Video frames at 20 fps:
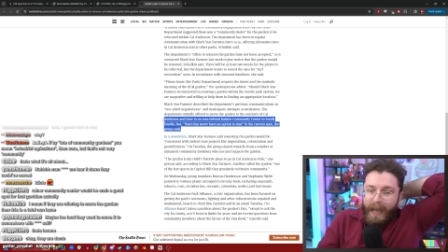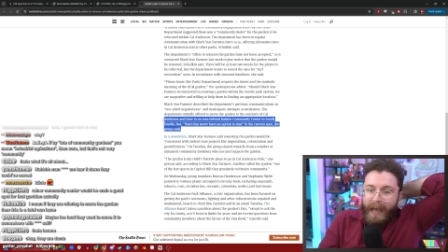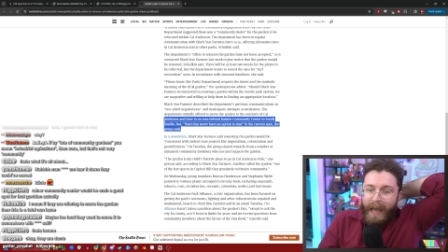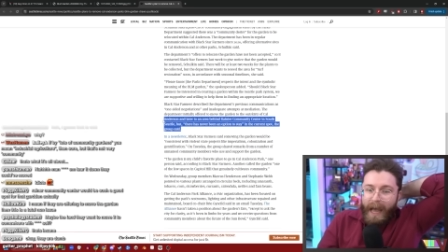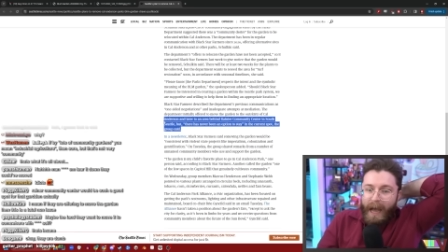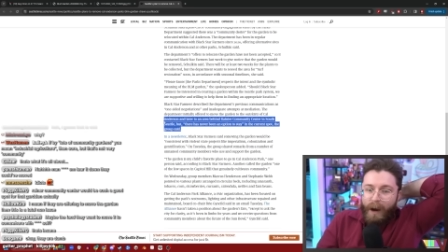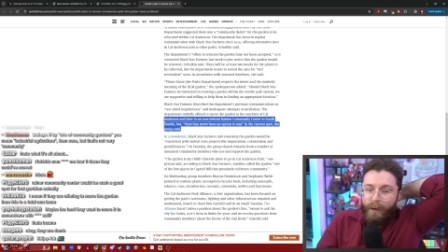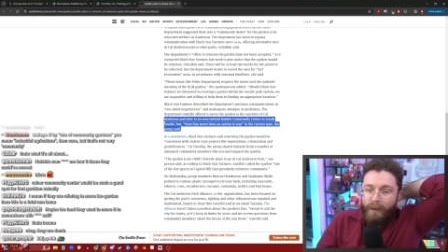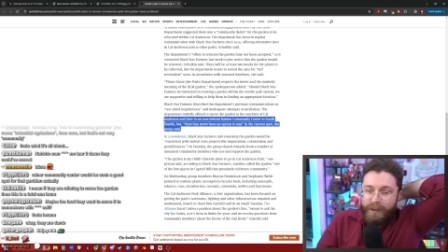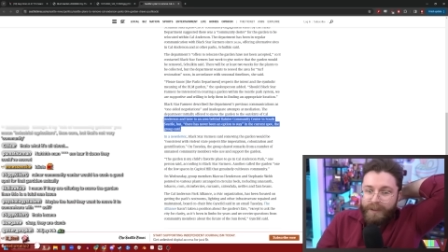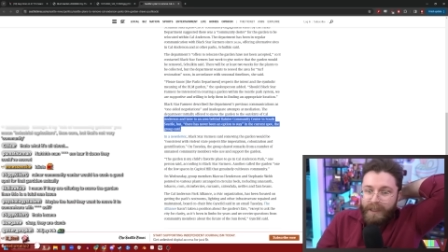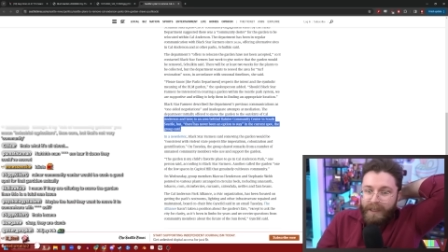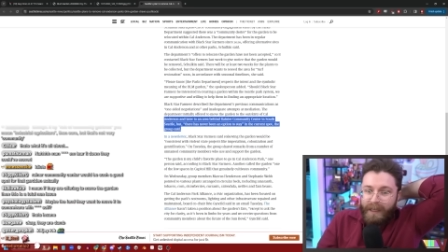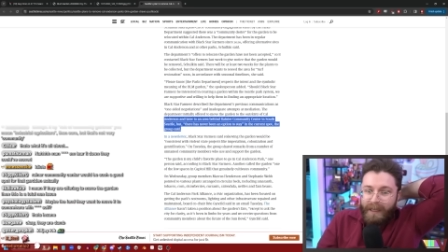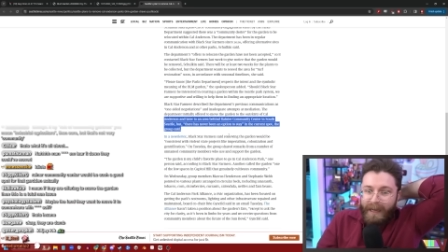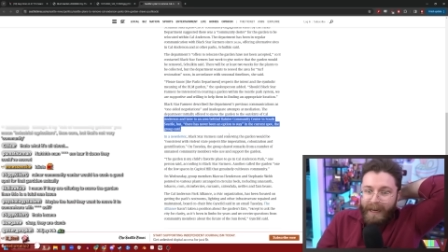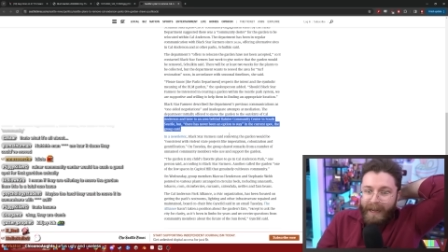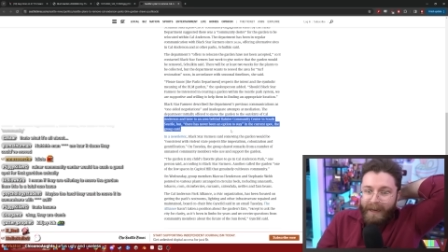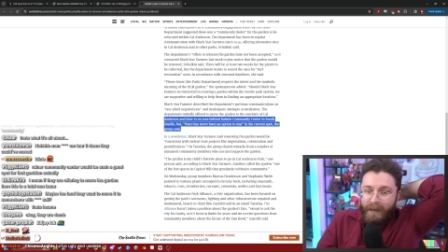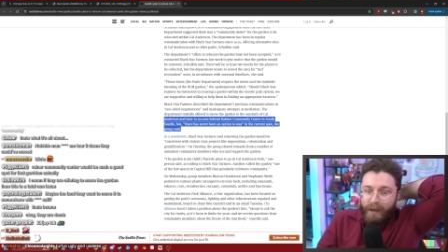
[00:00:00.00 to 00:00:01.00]
How is it
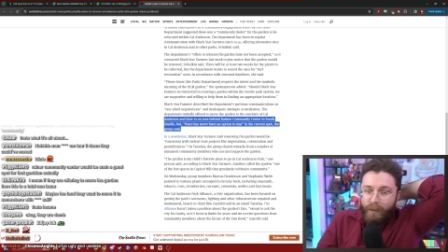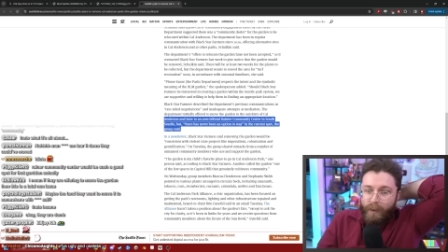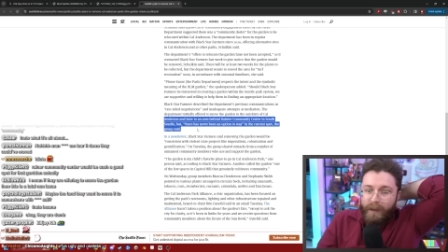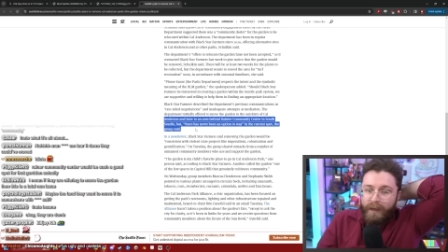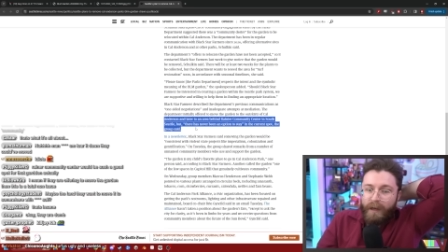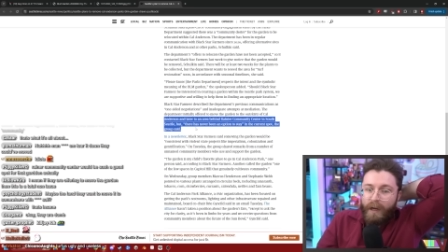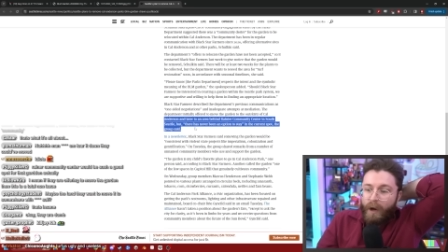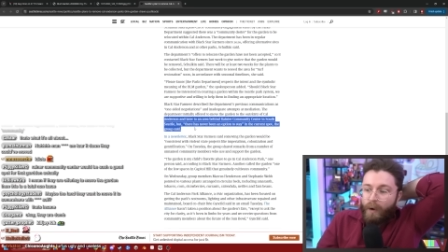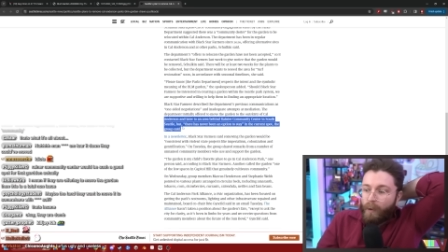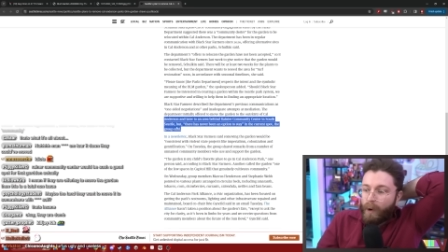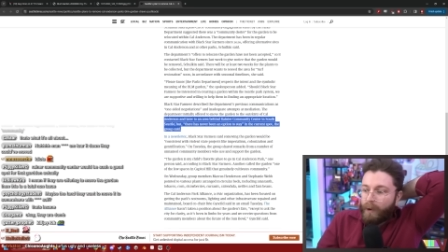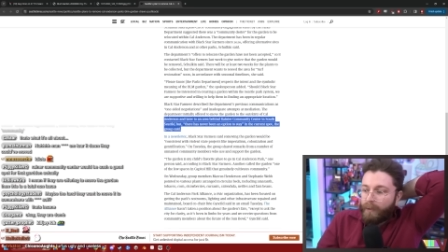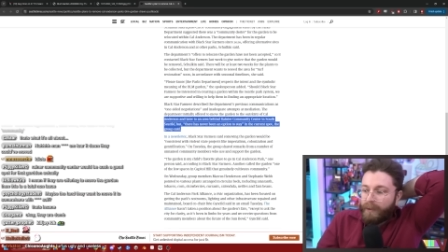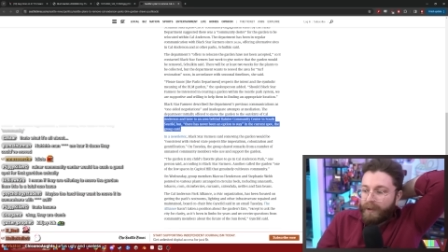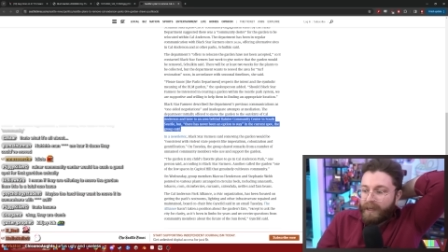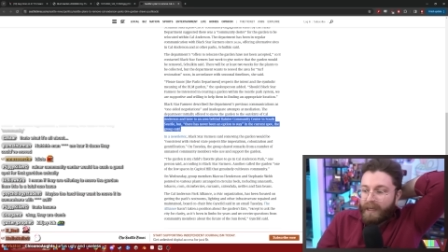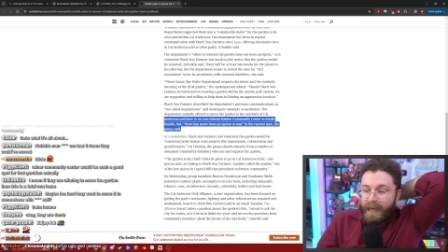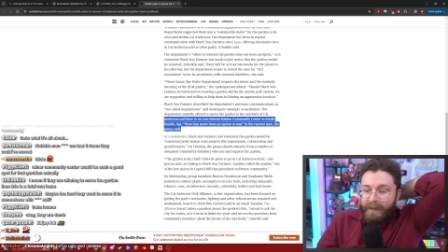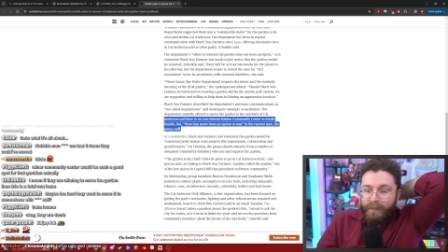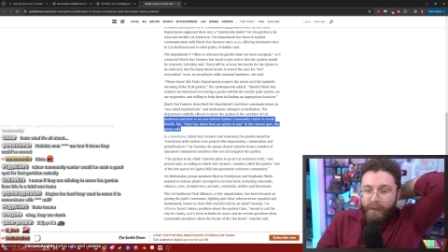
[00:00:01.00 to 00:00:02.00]
inadequate? Well,
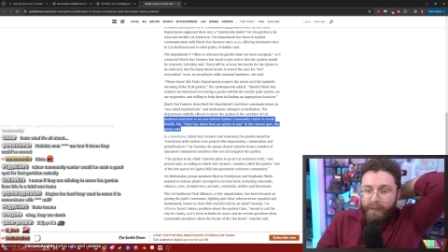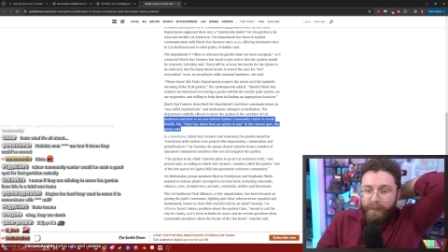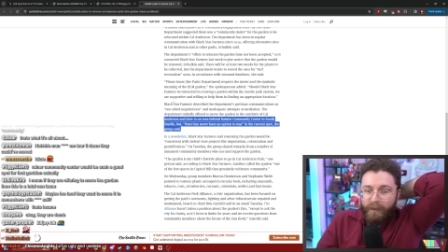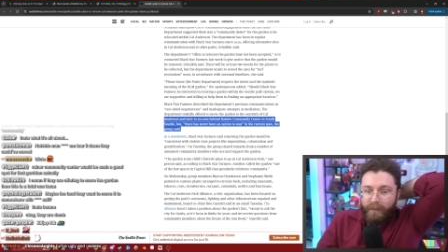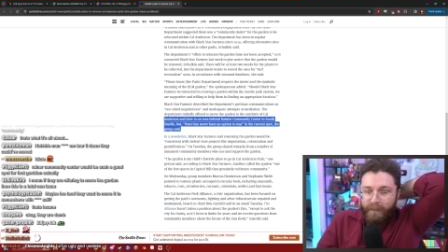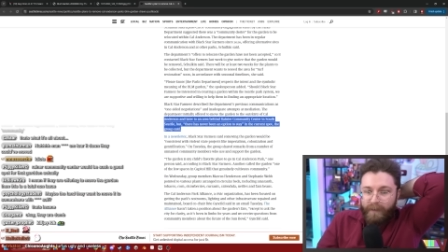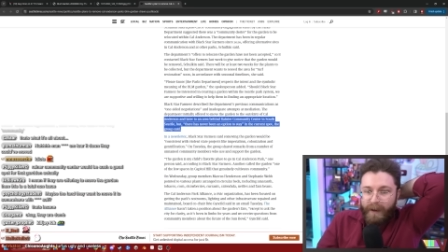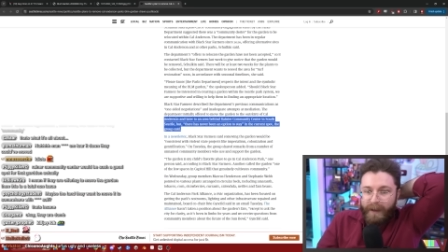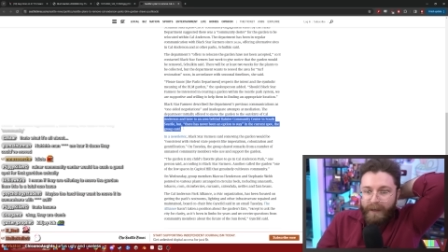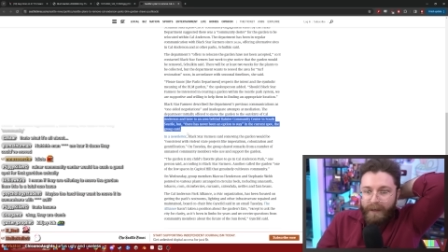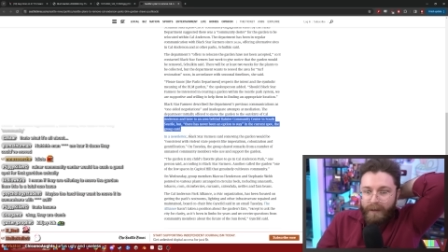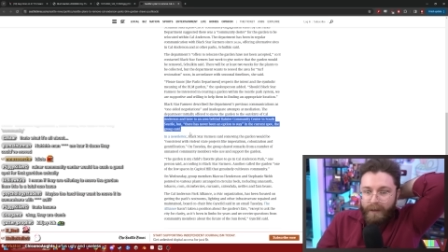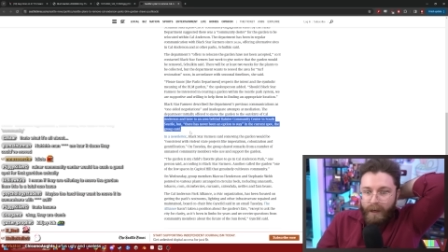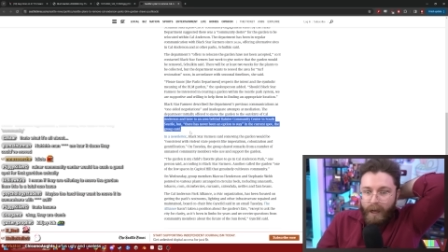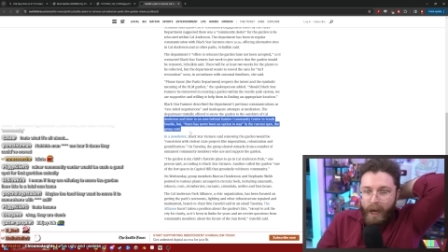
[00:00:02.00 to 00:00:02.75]
they never provided an